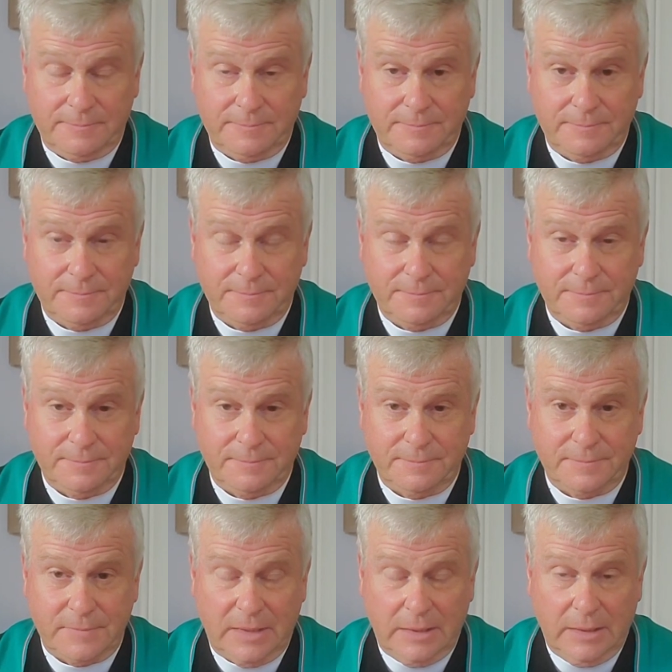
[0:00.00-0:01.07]

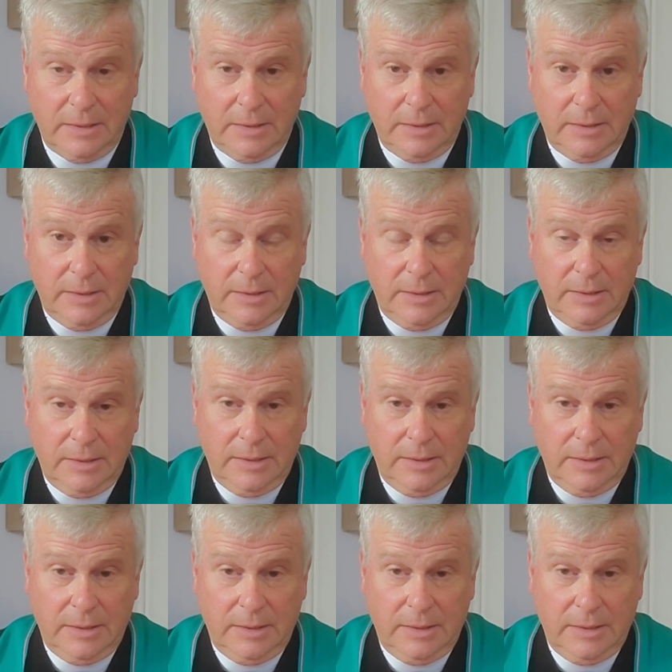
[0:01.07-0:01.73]
(no one is talking)